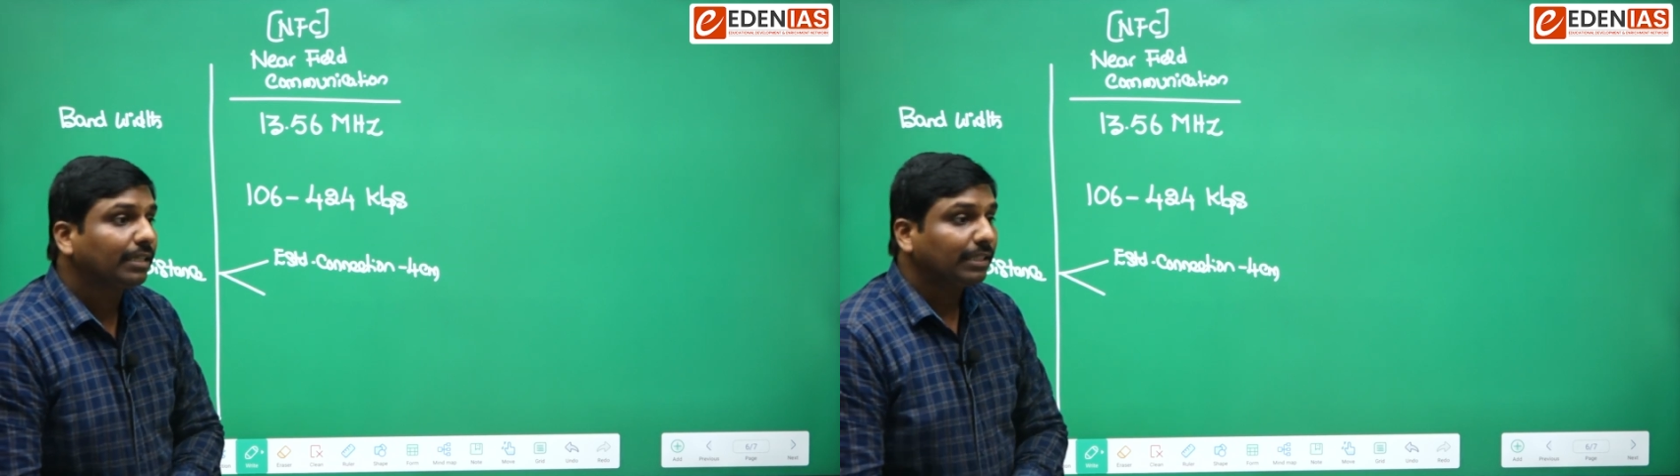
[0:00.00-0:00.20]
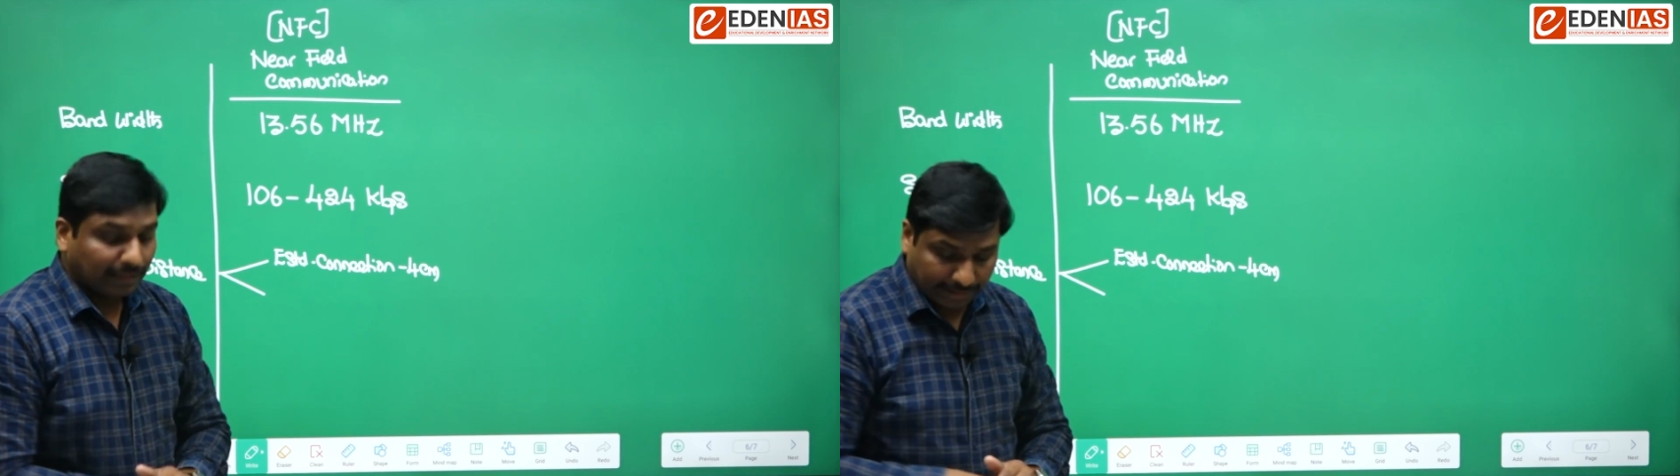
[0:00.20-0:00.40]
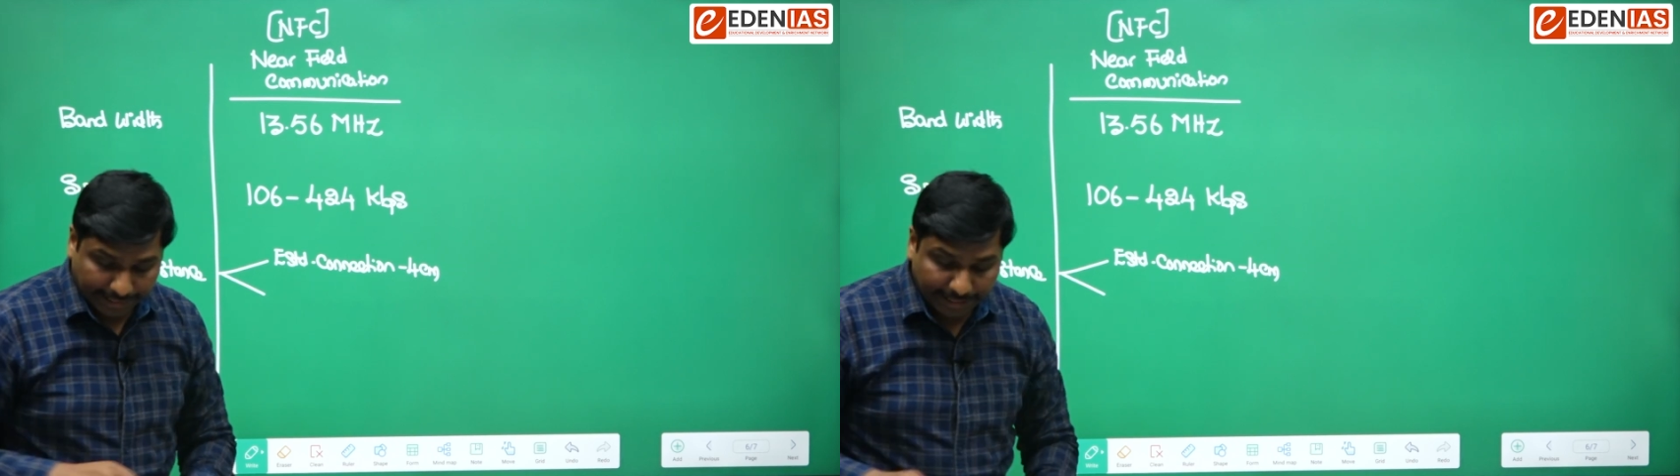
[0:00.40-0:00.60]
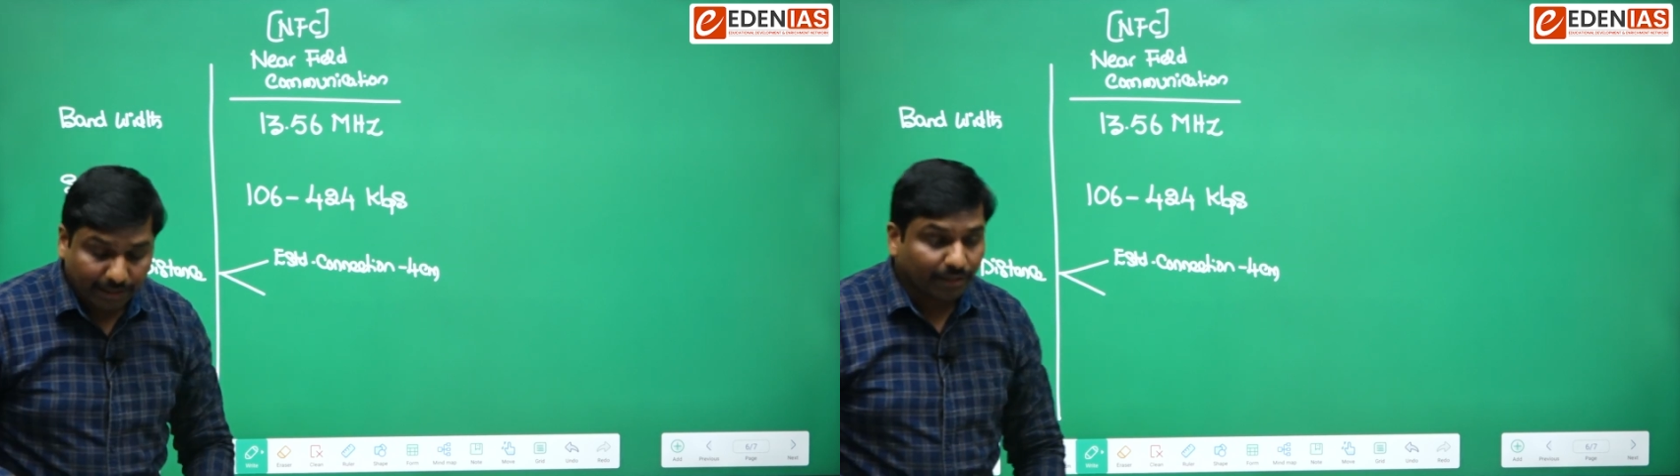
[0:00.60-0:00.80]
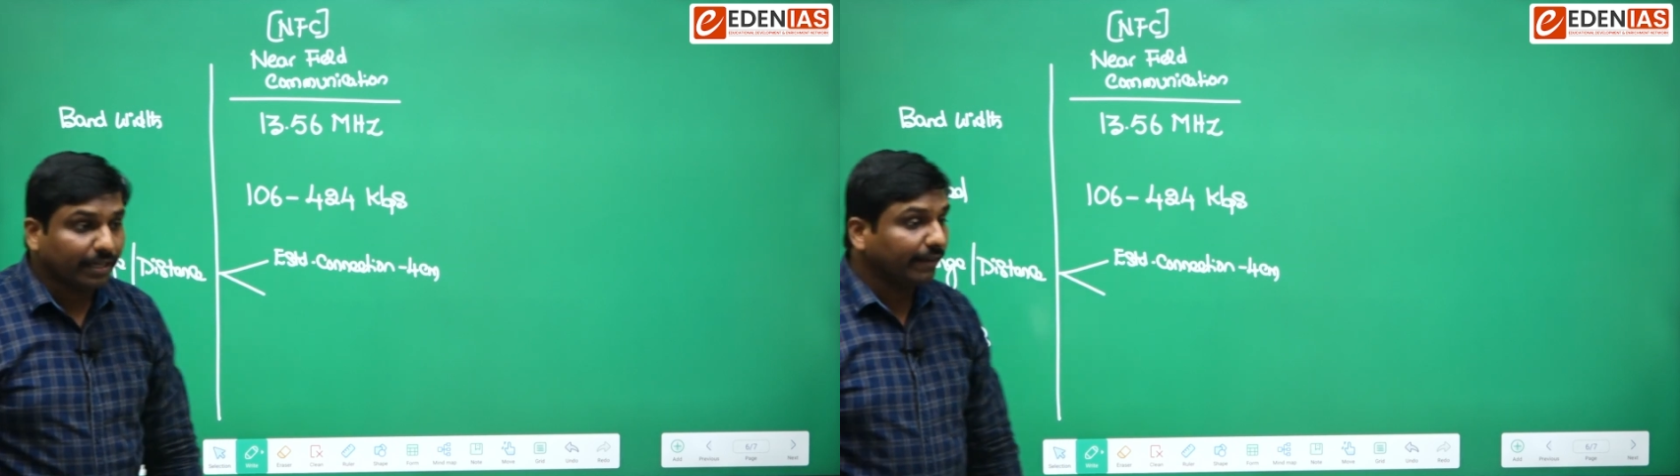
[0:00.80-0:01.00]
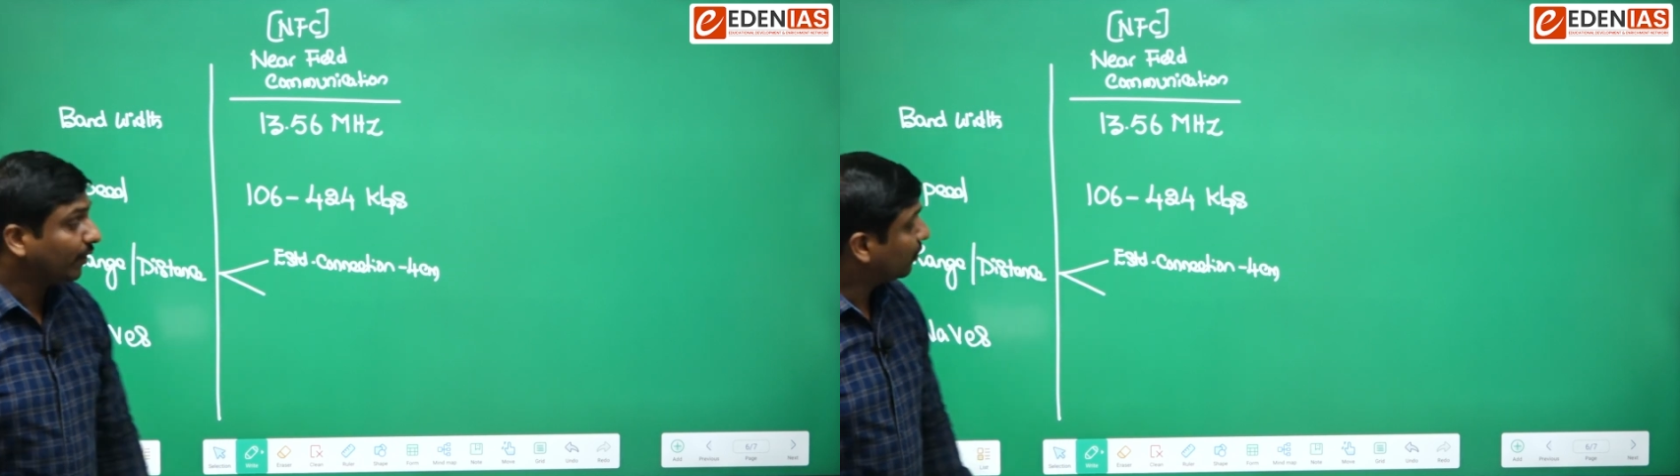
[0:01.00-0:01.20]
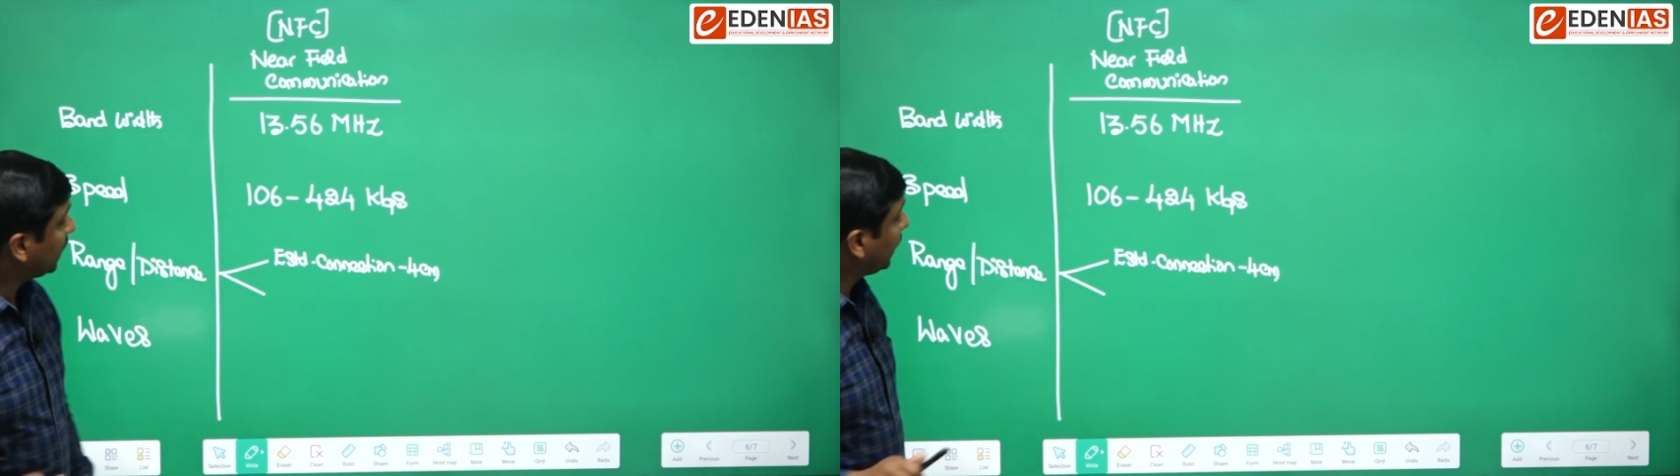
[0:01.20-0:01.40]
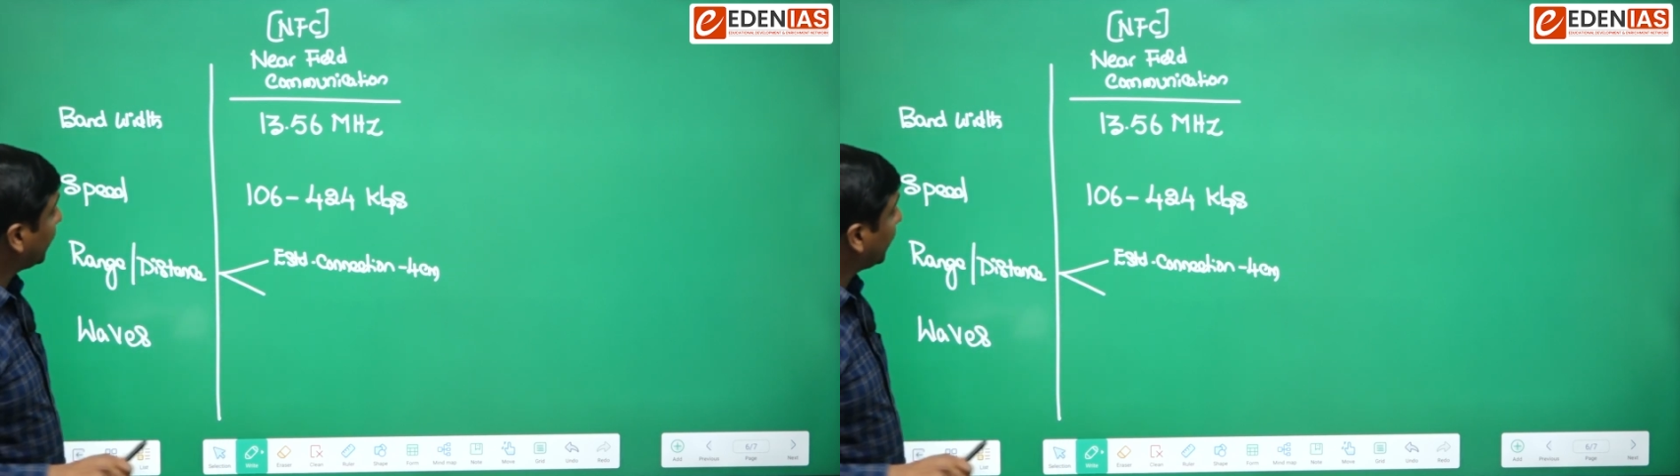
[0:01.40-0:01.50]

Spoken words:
then if you see